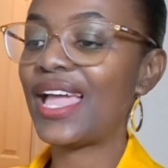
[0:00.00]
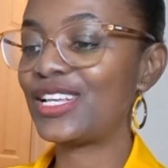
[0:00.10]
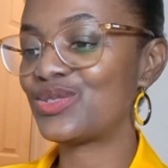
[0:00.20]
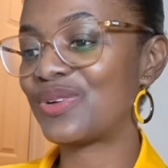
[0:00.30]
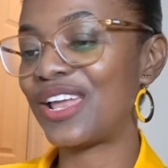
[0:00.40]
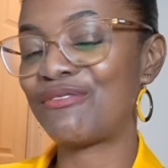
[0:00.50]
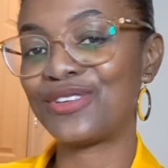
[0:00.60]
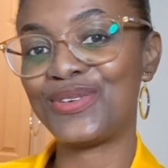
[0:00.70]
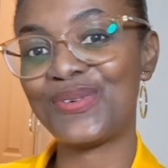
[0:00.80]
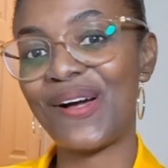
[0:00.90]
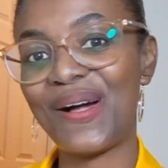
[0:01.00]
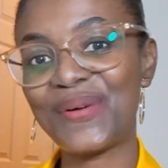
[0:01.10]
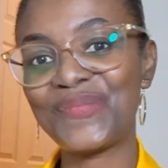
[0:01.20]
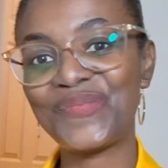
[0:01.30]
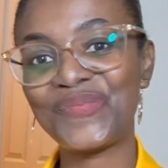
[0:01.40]
and wherever you
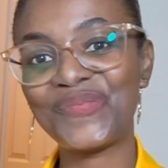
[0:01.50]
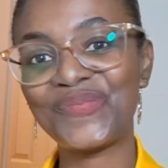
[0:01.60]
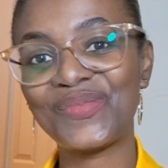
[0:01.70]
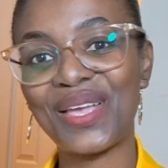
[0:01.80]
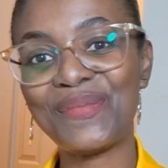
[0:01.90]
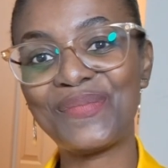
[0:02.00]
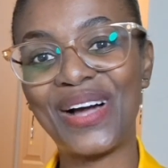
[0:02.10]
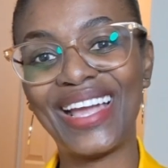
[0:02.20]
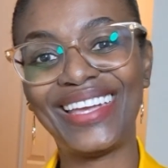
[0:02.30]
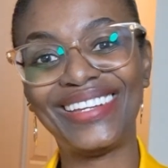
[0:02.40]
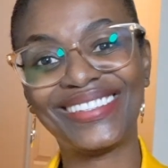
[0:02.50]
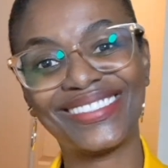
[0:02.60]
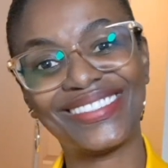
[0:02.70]
are. Bye.